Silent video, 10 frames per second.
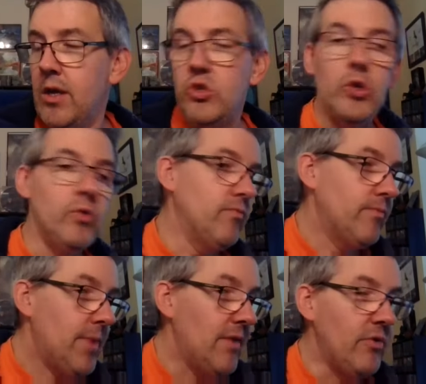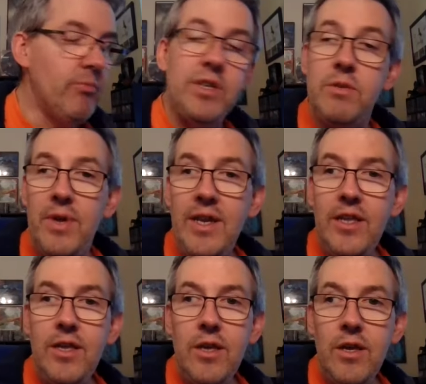So have you picked up
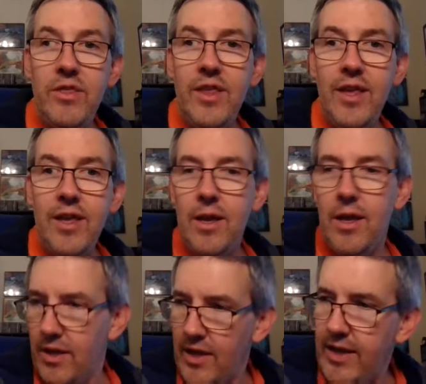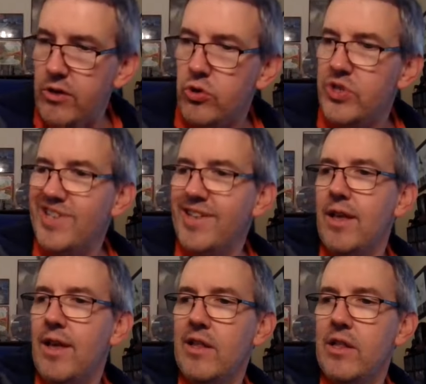anything
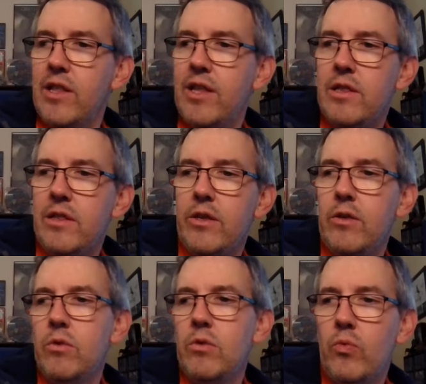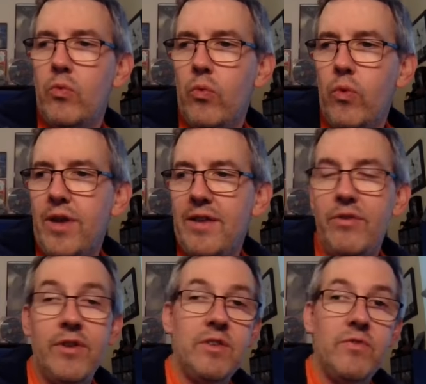interesting lately? What kind
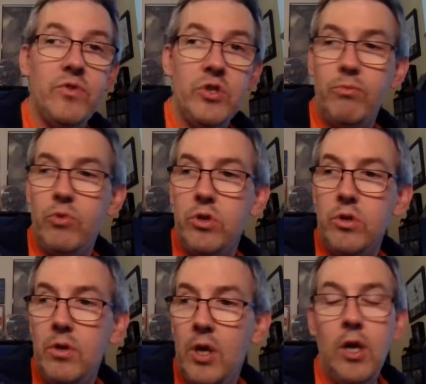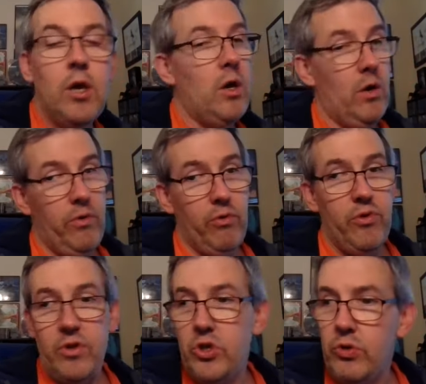of things have you stumbled on? Are there
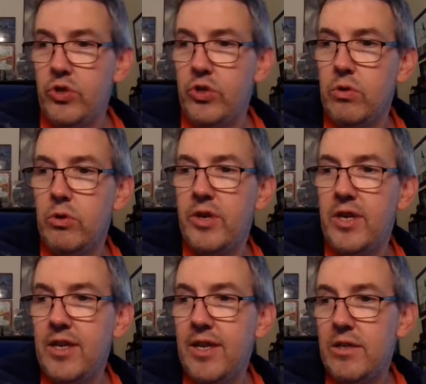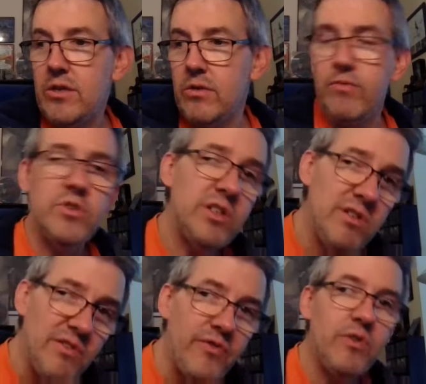things you're still looking to get? There's
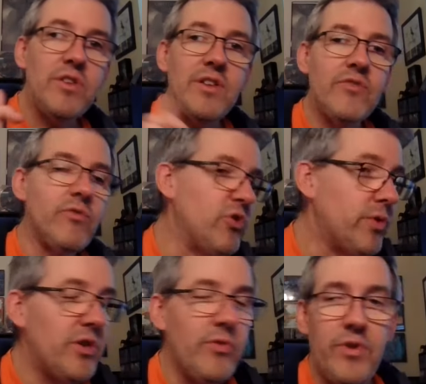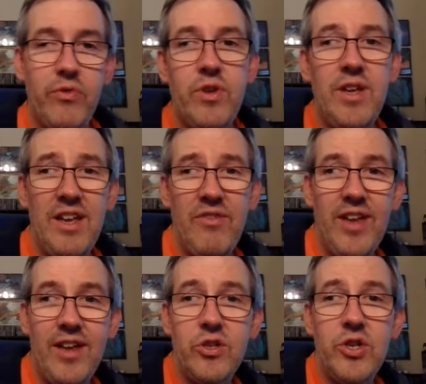still a few things from 2023 I
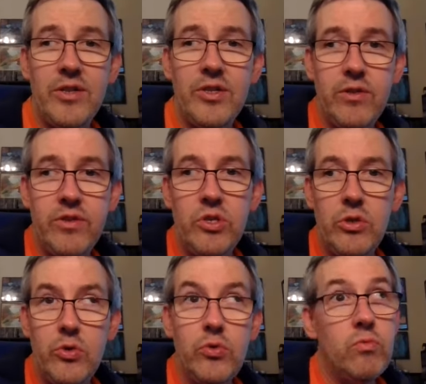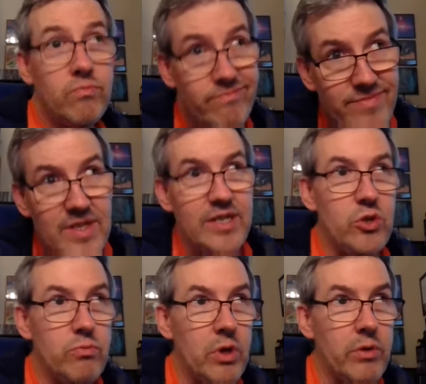haven't had a chance to listen to that I
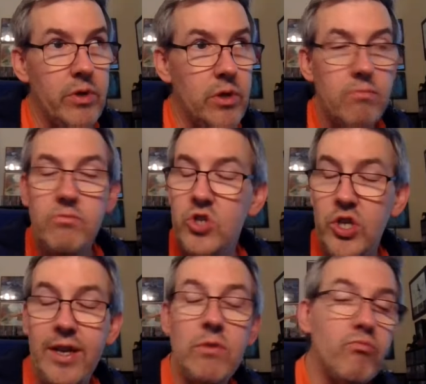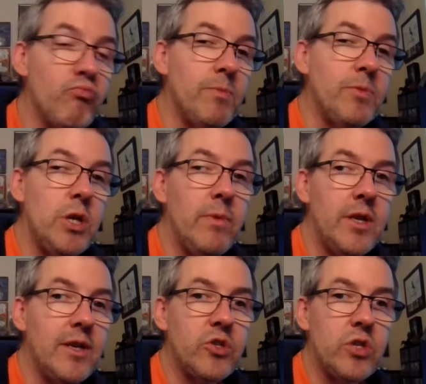should probably check out sometime in
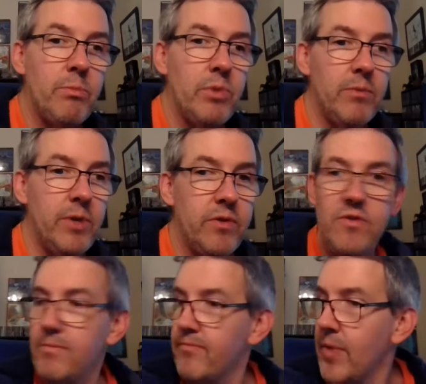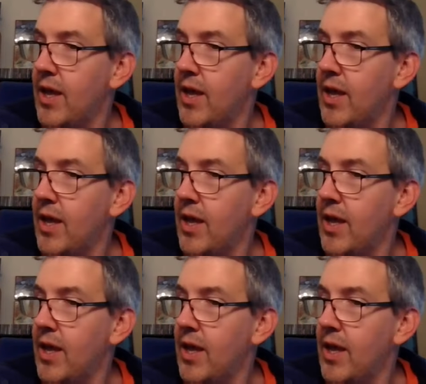the next couple of months.